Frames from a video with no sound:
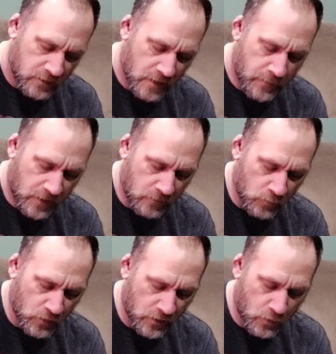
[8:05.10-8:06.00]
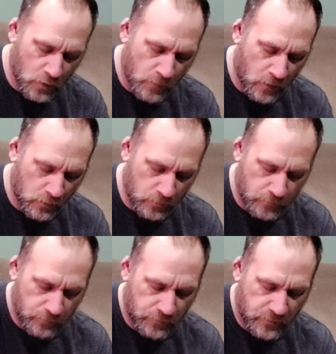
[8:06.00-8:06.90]
Dipping it in rooting hormone.
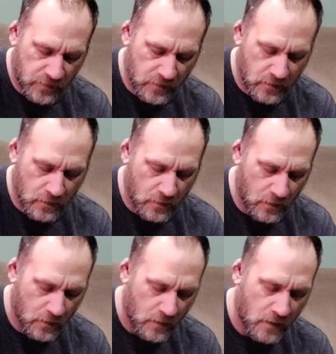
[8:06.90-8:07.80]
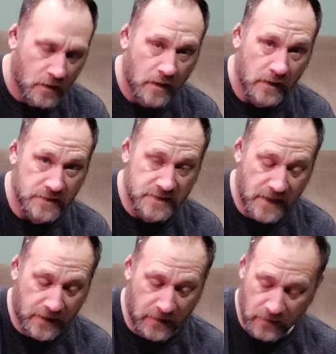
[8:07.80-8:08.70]
And
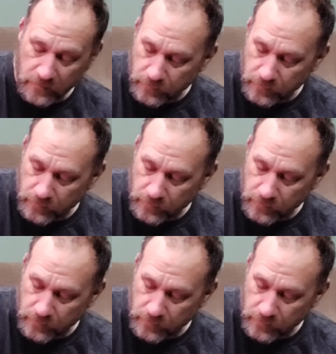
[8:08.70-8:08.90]
sticking it.